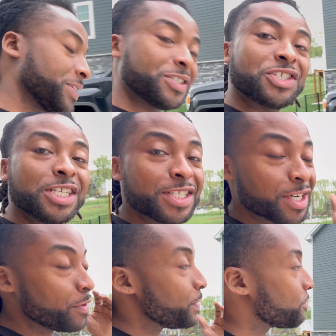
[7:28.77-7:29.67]
She's
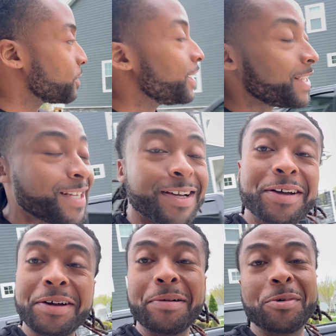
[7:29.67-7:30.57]
up and running.
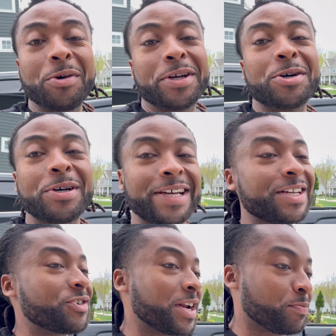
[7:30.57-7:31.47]
I'm going to go ahead
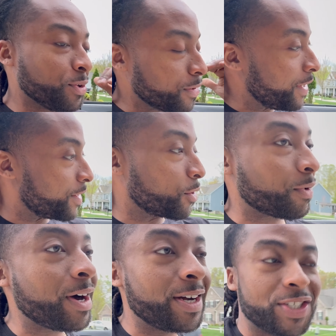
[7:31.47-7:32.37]
and try to pull her out the
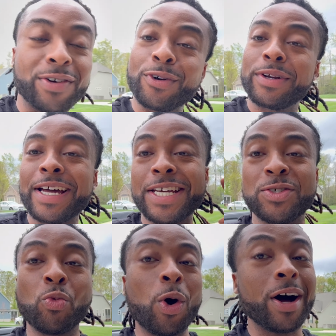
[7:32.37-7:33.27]
garage, give her a nice
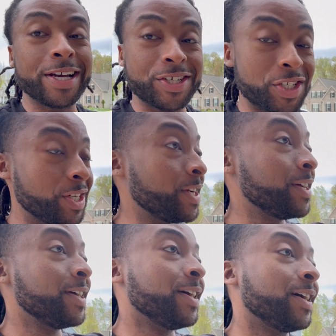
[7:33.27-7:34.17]
wash,
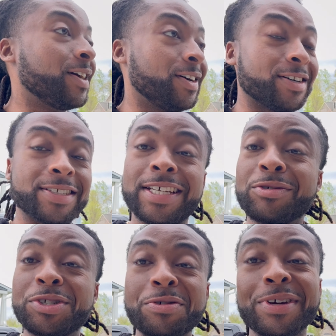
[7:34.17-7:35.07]
because that's
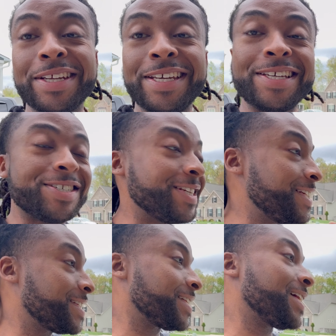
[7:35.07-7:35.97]
what she really needs. She
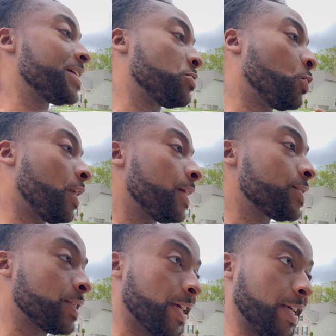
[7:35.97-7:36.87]
needs a nice
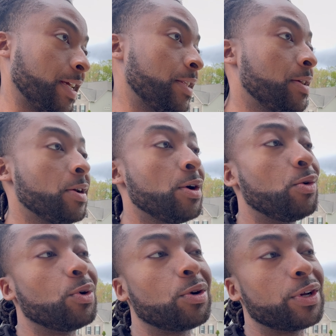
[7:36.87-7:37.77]
wash, and
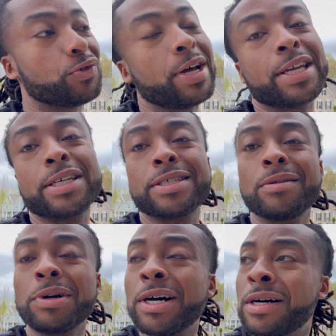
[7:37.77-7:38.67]
we're going to try to get some
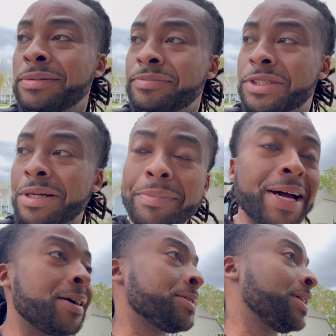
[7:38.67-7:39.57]

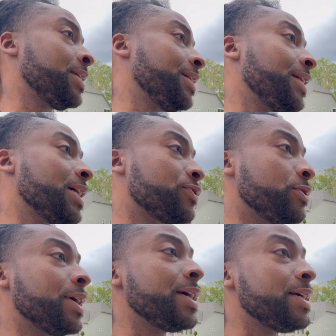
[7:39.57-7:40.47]
miles in the next few
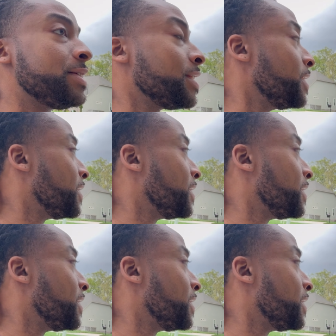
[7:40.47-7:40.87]
days.